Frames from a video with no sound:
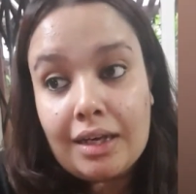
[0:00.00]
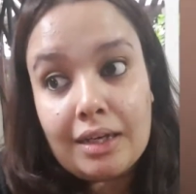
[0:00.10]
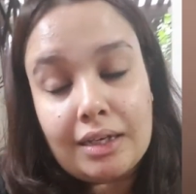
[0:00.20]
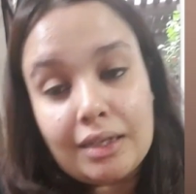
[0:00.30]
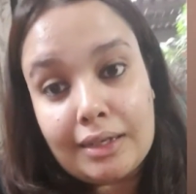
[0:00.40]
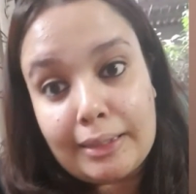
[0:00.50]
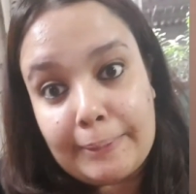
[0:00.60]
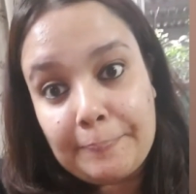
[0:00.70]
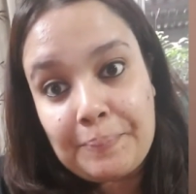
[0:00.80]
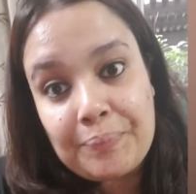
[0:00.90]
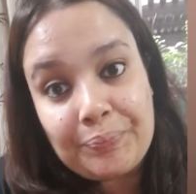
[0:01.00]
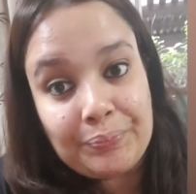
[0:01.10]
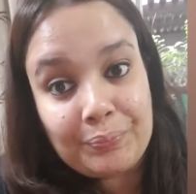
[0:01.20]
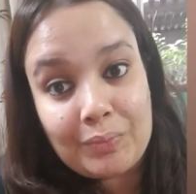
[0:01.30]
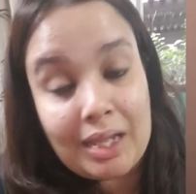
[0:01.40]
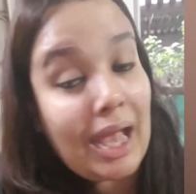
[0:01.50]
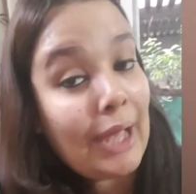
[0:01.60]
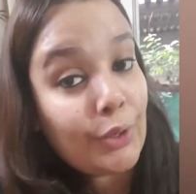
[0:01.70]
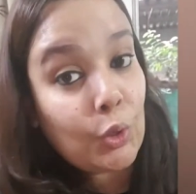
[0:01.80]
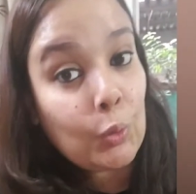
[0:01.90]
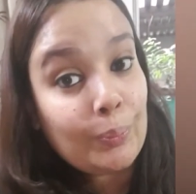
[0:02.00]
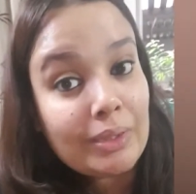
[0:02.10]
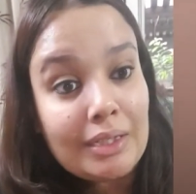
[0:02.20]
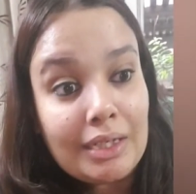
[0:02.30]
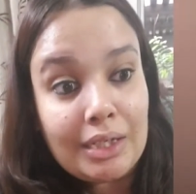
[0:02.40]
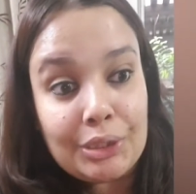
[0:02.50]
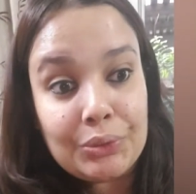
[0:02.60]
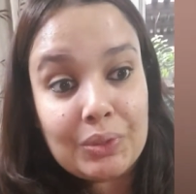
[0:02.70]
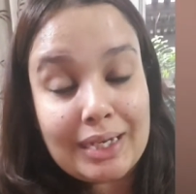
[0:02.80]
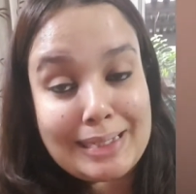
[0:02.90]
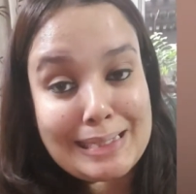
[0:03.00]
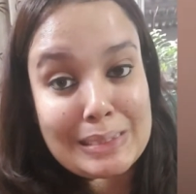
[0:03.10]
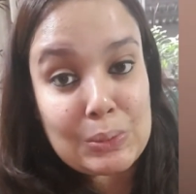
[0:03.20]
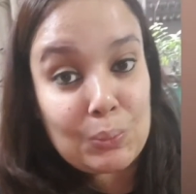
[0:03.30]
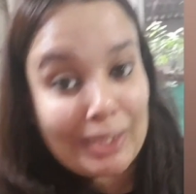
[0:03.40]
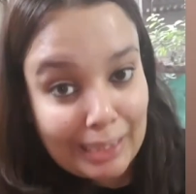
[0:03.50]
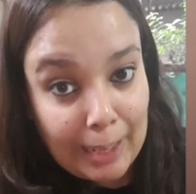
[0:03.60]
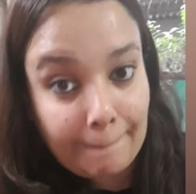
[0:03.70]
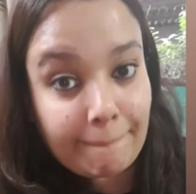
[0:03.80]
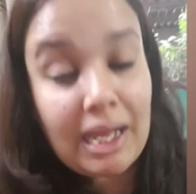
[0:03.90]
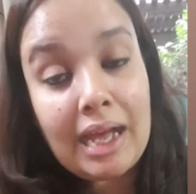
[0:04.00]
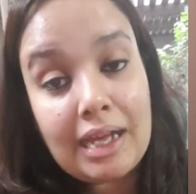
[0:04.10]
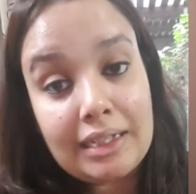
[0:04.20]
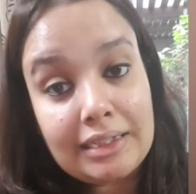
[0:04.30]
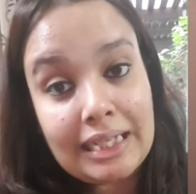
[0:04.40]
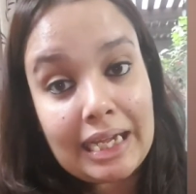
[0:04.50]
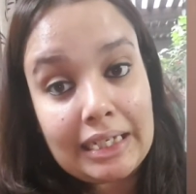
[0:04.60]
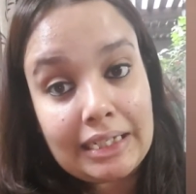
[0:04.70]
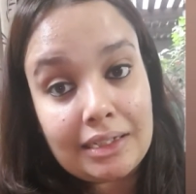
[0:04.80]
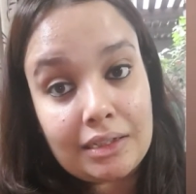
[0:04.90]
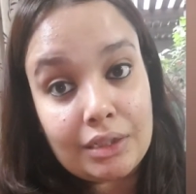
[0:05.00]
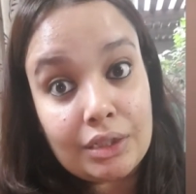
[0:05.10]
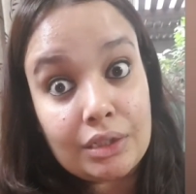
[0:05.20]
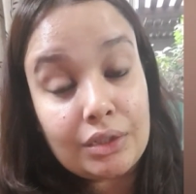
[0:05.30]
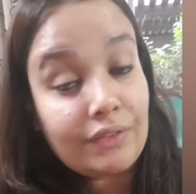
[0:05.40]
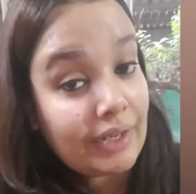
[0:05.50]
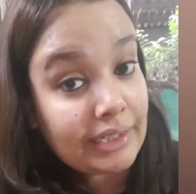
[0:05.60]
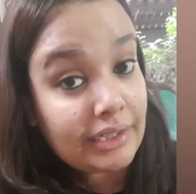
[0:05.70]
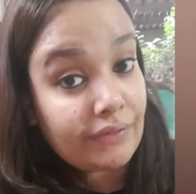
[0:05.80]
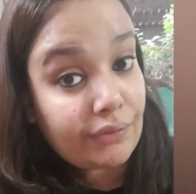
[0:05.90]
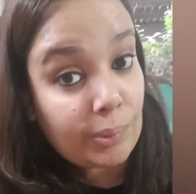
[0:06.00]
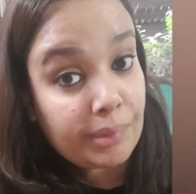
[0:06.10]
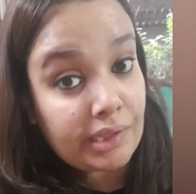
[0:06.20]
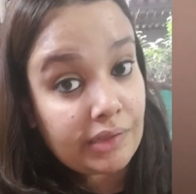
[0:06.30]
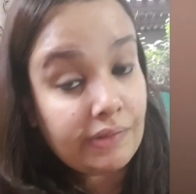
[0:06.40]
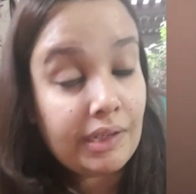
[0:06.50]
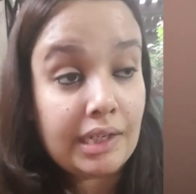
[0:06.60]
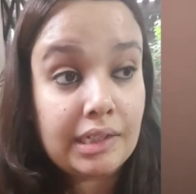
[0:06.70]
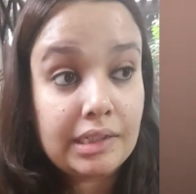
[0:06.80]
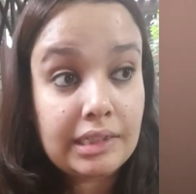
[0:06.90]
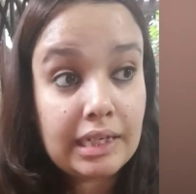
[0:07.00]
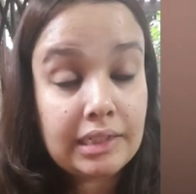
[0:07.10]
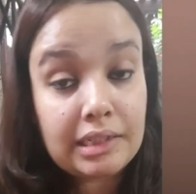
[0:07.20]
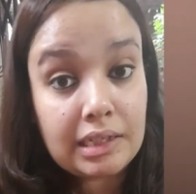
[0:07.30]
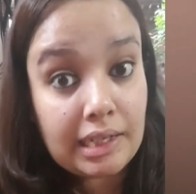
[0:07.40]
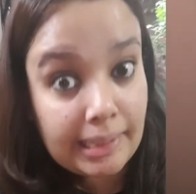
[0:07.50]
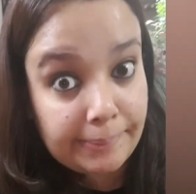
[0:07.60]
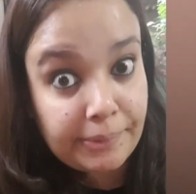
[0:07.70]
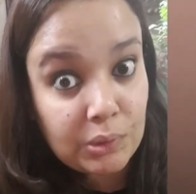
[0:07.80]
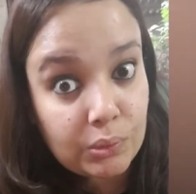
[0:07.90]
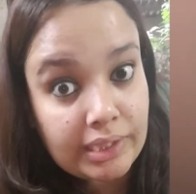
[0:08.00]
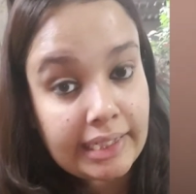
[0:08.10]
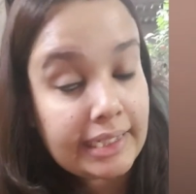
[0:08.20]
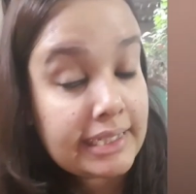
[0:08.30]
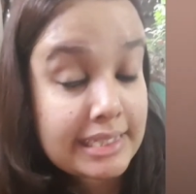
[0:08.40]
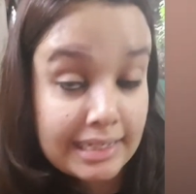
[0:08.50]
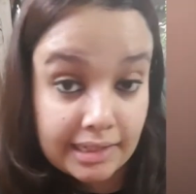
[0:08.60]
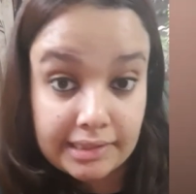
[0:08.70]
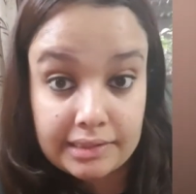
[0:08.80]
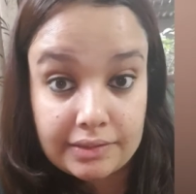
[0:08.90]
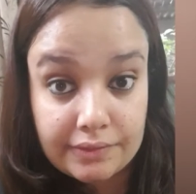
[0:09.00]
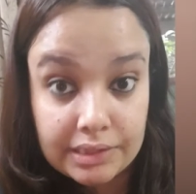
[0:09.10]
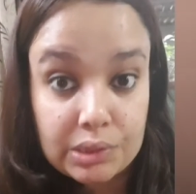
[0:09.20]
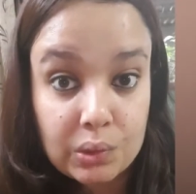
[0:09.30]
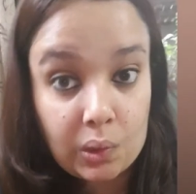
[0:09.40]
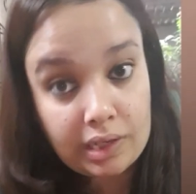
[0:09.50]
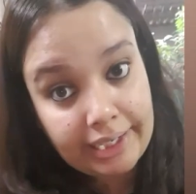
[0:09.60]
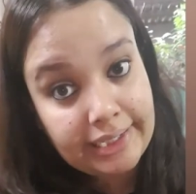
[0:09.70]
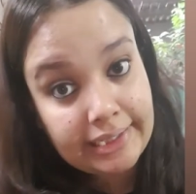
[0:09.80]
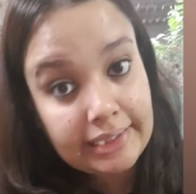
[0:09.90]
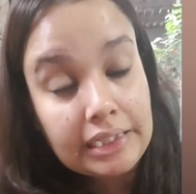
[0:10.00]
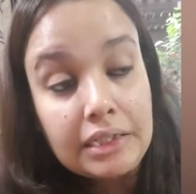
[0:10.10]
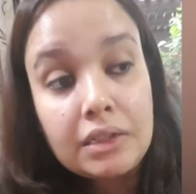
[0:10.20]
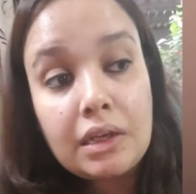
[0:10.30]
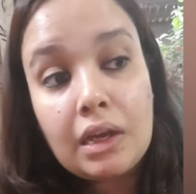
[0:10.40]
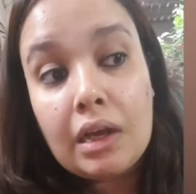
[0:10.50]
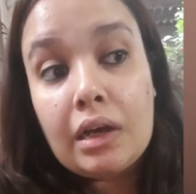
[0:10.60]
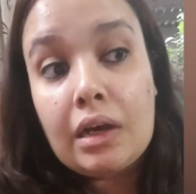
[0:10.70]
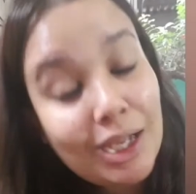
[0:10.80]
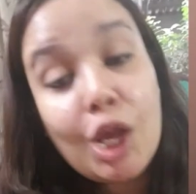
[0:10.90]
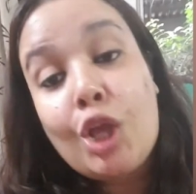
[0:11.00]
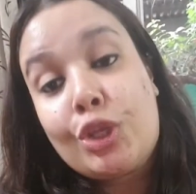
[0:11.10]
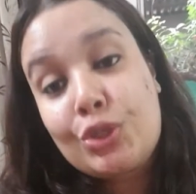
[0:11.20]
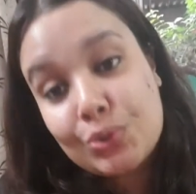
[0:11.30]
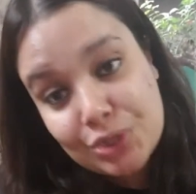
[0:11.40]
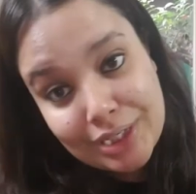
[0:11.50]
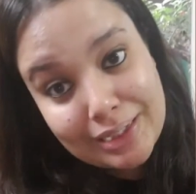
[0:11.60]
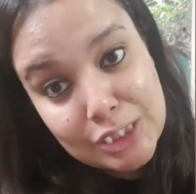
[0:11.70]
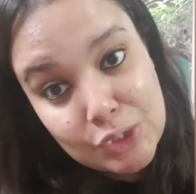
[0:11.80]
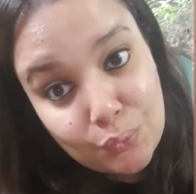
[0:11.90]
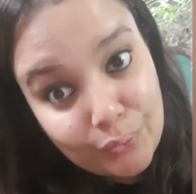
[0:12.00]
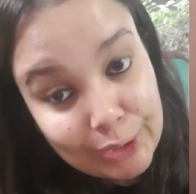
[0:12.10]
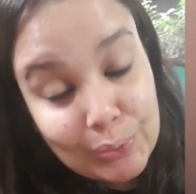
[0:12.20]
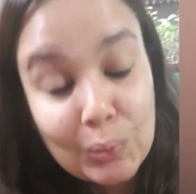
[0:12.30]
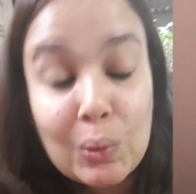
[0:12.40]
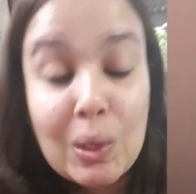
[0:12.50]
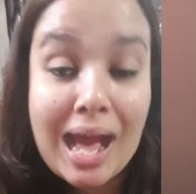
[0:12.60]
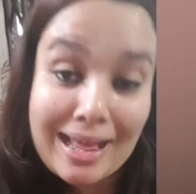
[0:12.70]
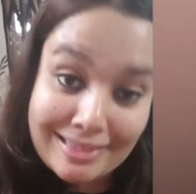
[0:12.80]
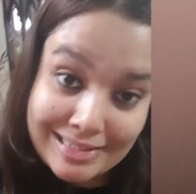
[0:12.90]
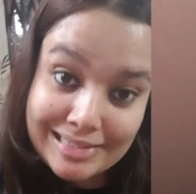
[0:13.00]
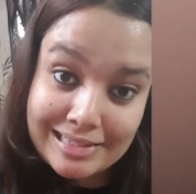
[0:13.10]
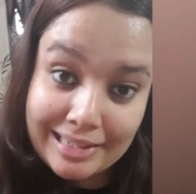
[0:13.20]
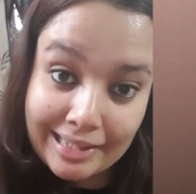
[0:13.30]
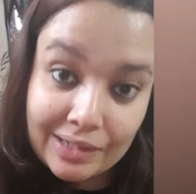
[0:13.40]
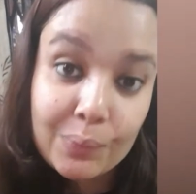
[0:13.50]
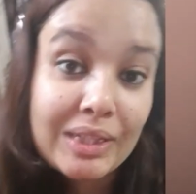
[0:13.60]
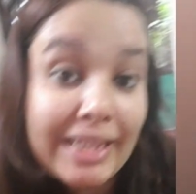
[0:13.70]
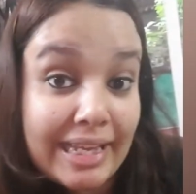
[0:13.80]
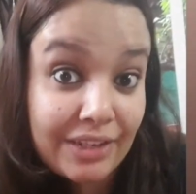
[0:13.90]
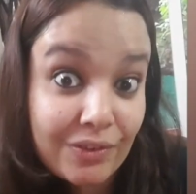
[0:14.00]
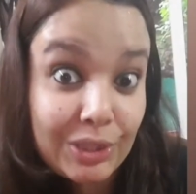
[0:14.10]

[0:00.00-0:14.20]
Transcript: I hope you guys will come and that you'll find it informative, and that it'll help you in getting started with your writing. Do share this video and this link with anyone